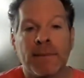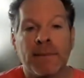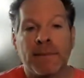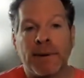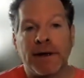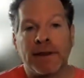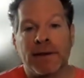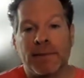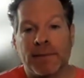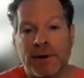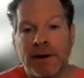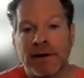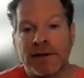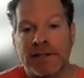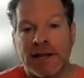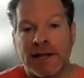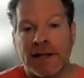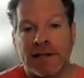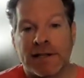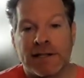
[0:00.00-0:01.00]
But in the breeder
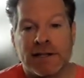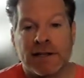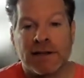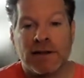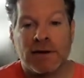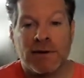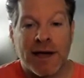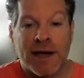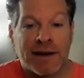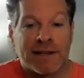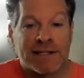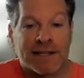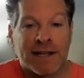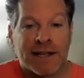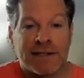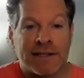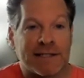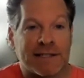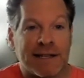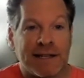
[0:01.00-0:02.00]
sense, you get a
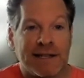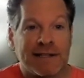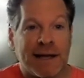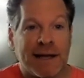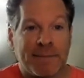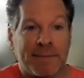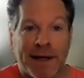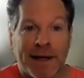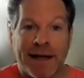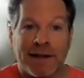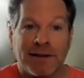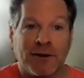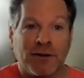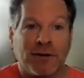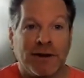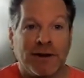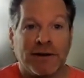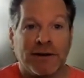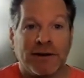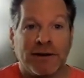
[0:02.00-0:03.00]
sense, is that pad
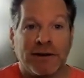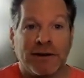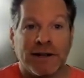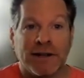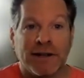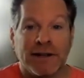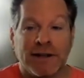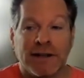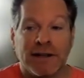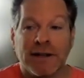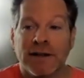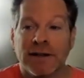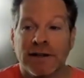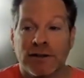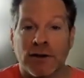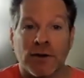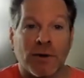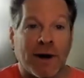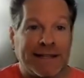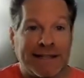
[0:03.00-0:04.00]
clean or dirty?
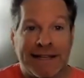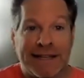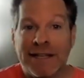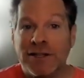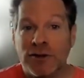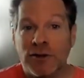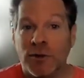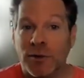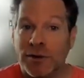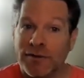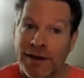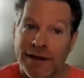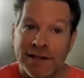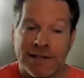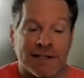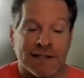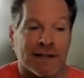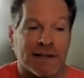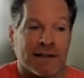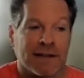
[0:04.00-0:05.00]
Do I need to
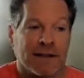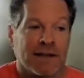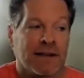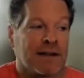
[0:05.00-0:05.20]
advance it?